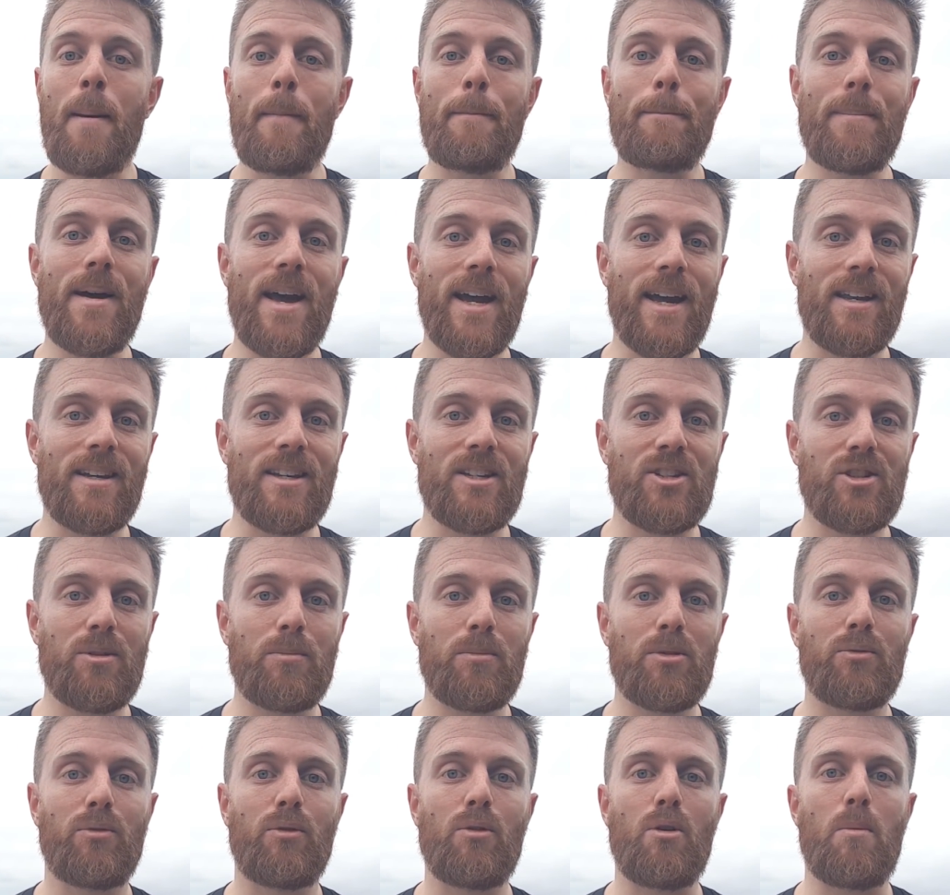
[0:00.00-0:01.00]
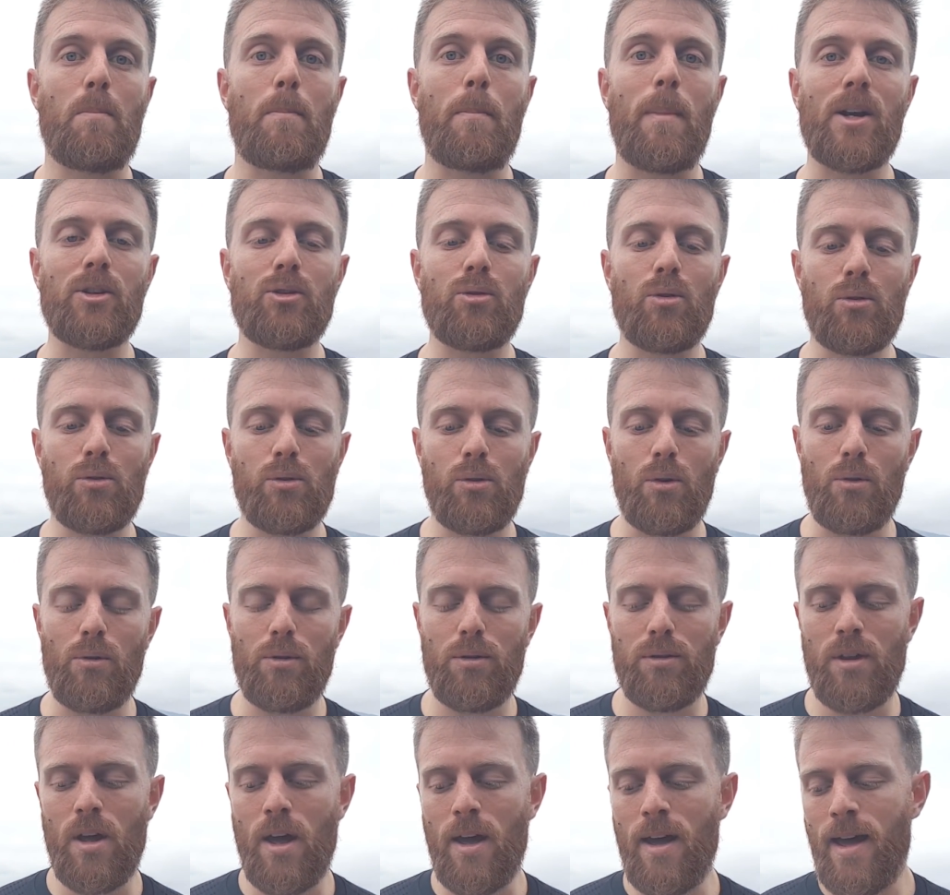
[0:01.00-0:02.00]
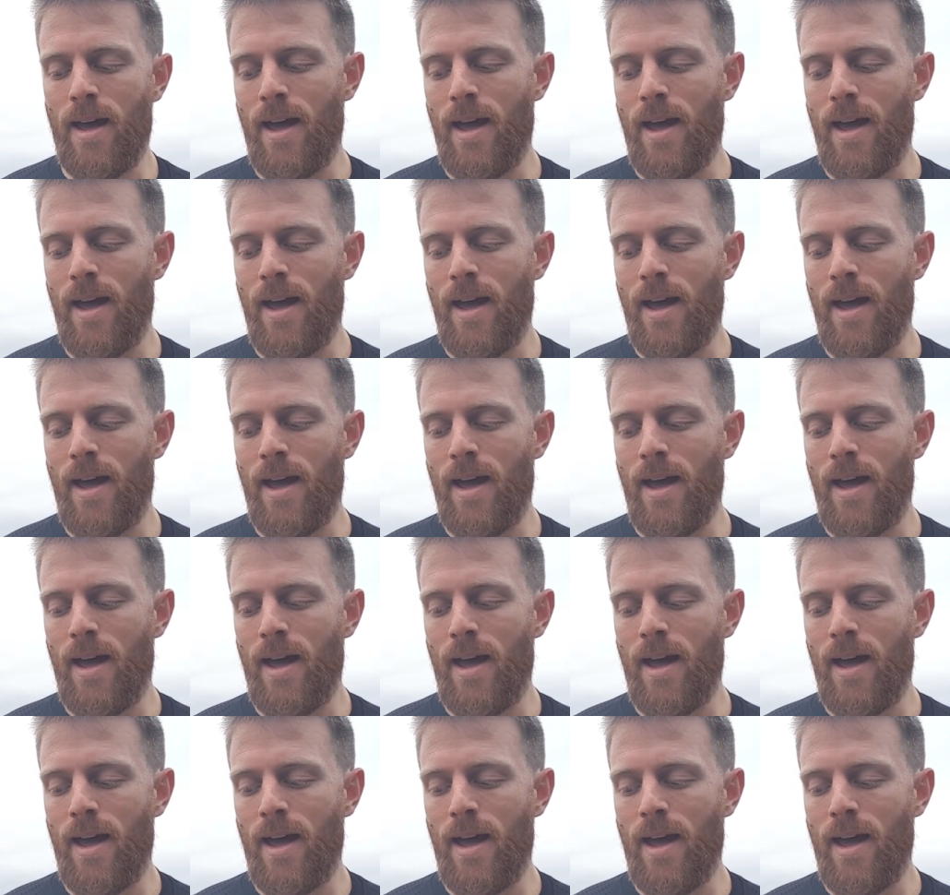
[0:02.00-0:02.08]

mechanisms for muscle growth.